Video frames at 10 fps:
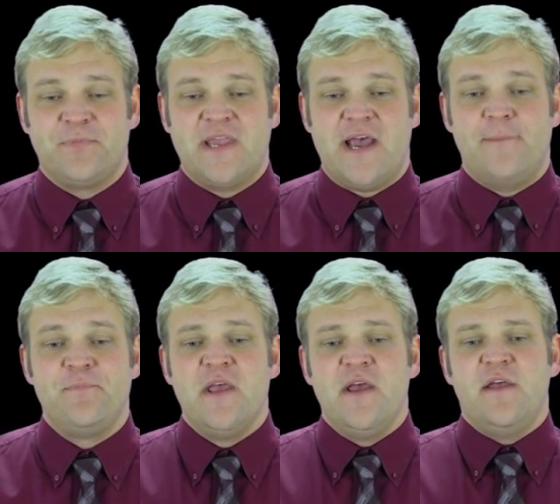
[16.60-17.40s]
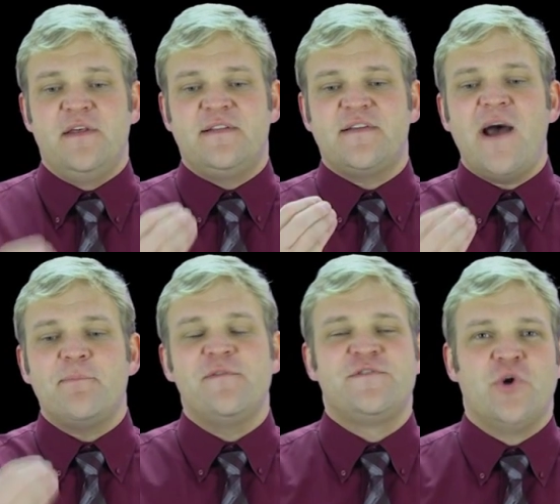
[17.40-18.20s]
Okay. The
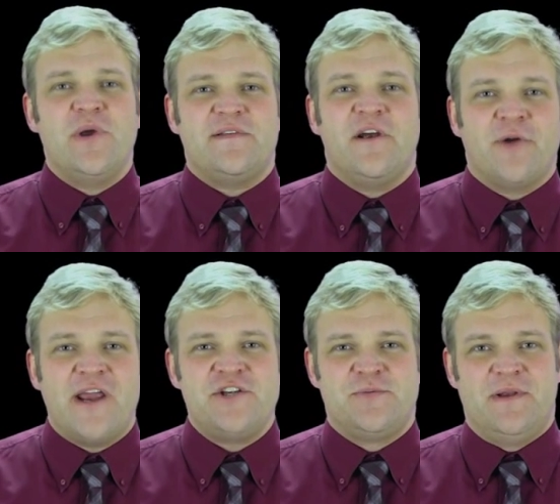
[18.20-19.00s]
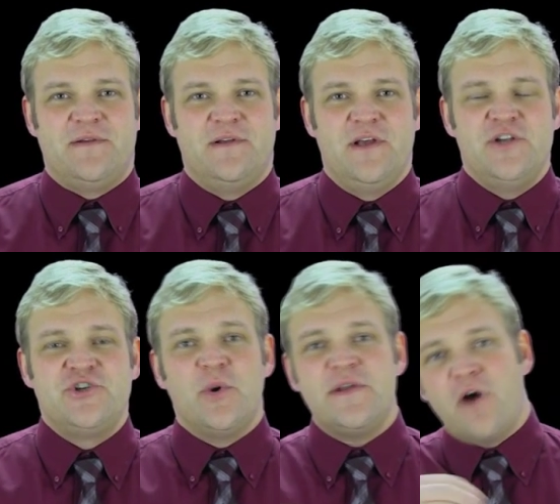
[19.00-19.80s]
type of joint arrangement,
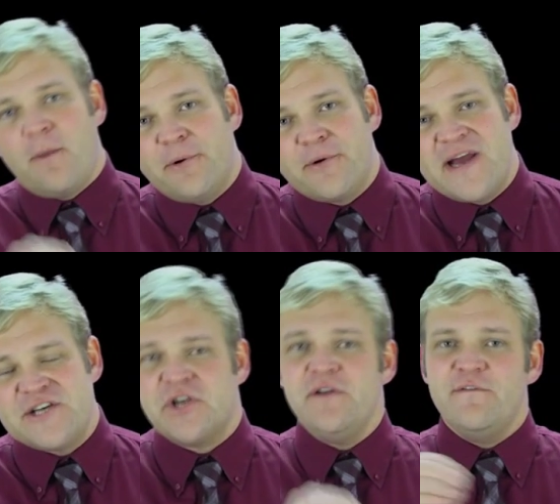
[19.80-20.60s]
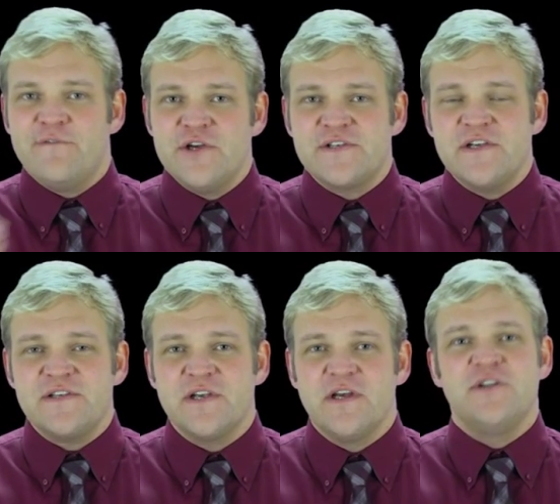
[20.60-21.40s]
joint operation
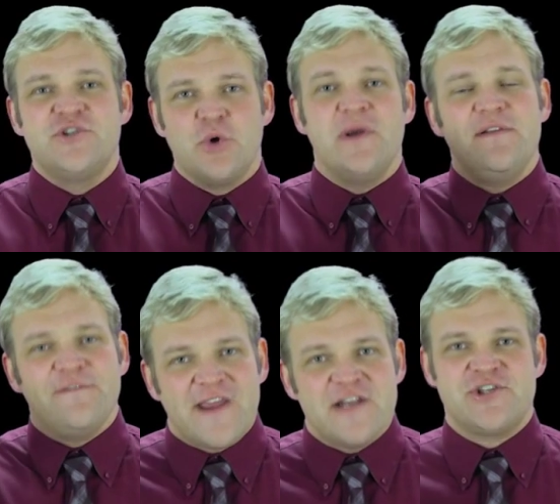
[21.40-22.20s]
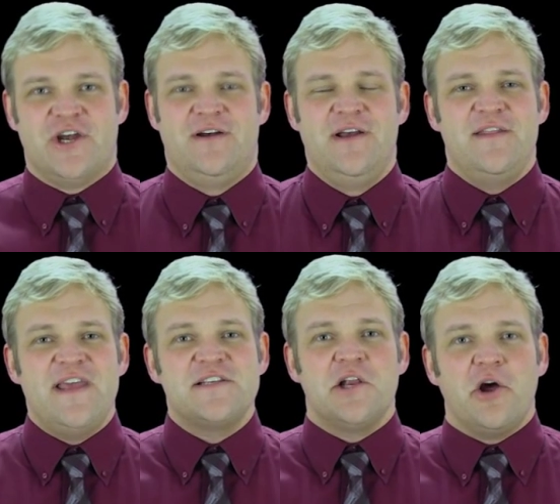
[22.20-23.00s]
versus joint venture.
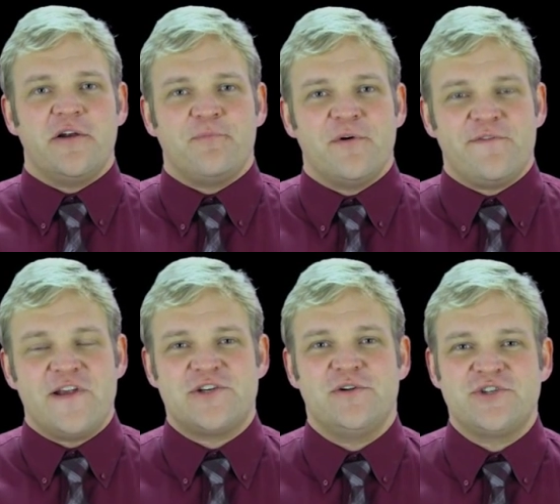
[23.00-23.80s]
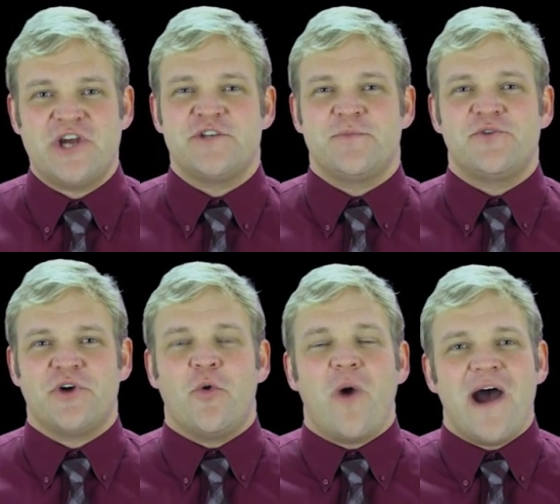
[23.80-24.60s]
There's a lot of professional judgment
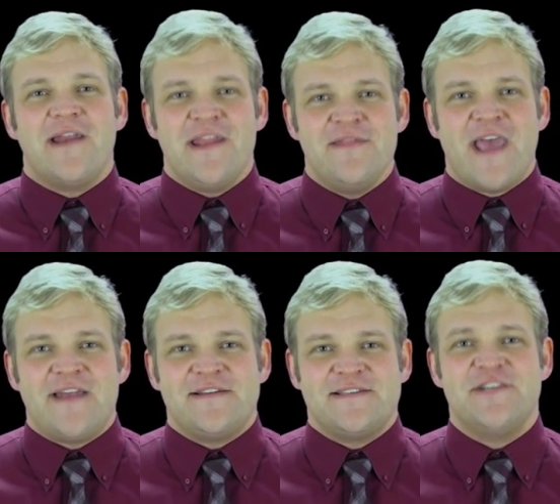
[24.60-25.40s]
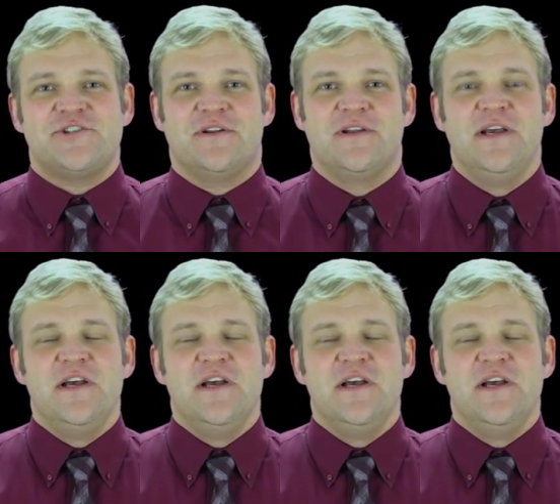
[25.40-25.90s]
required in that decision.